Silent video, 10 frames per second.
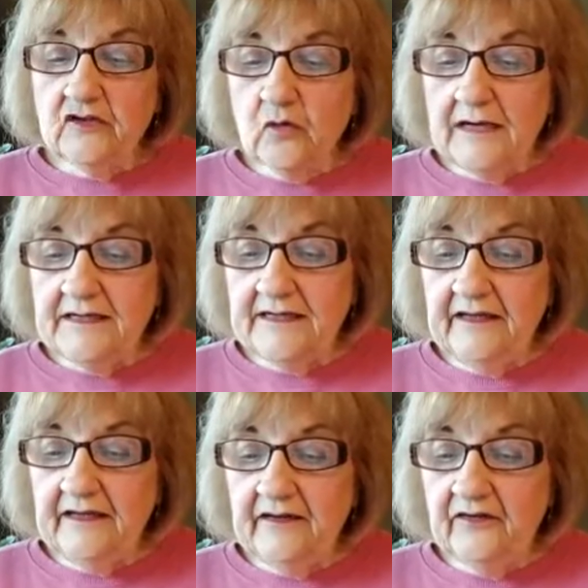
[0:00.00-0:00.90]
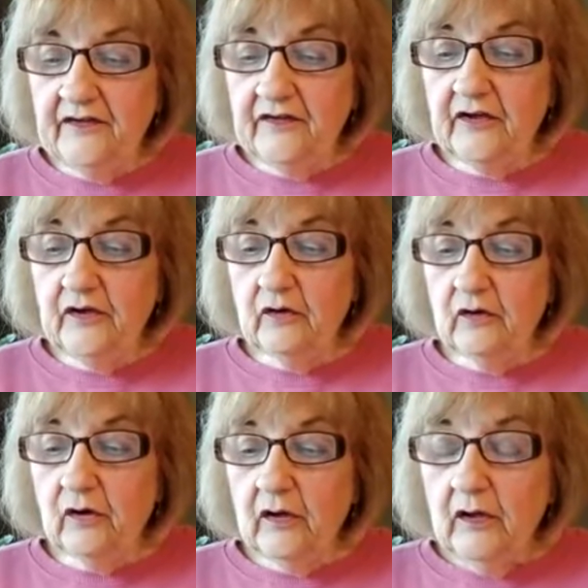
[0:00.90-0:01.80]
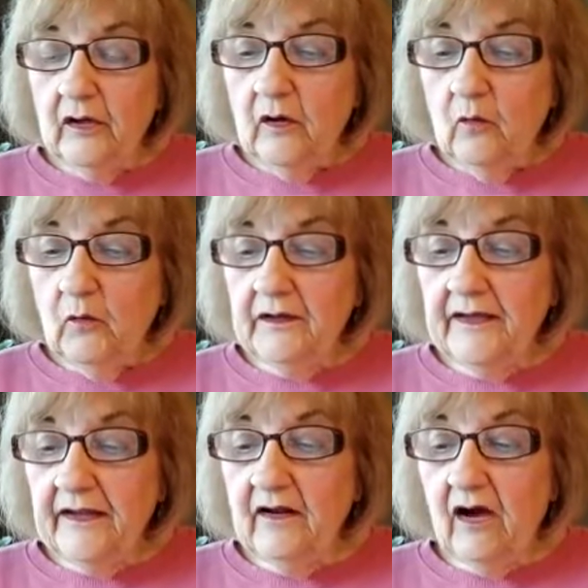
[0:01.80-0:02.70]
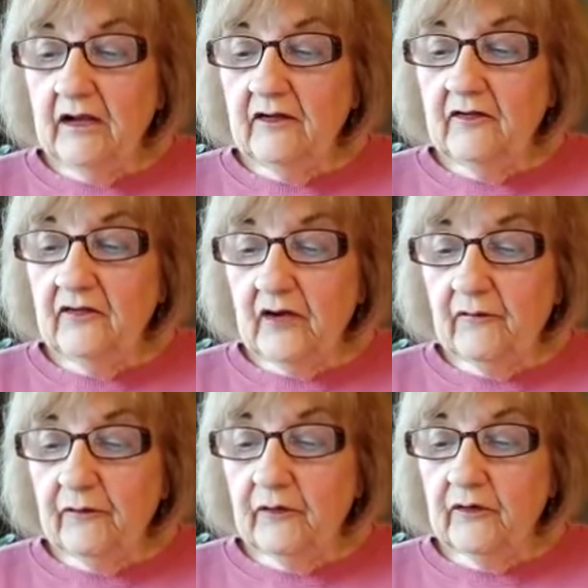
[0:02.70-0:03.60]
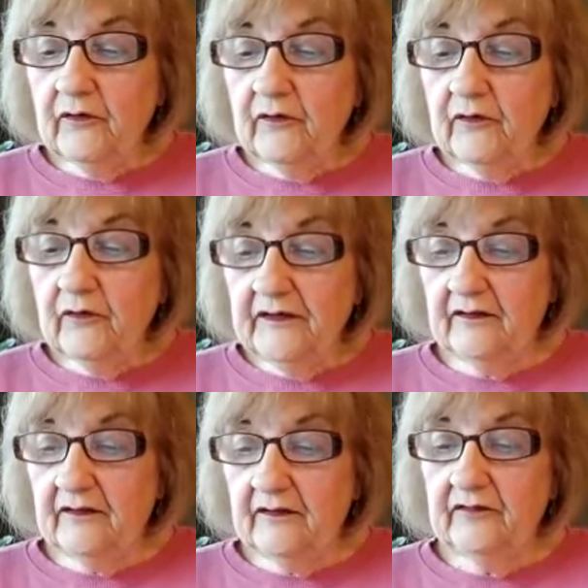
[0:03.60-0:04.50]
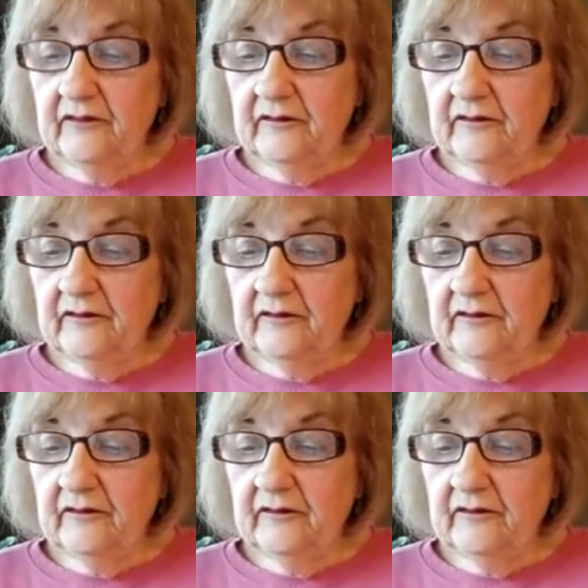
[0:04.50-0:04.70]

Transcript: try today to seek to cure what cannot suffer sickness.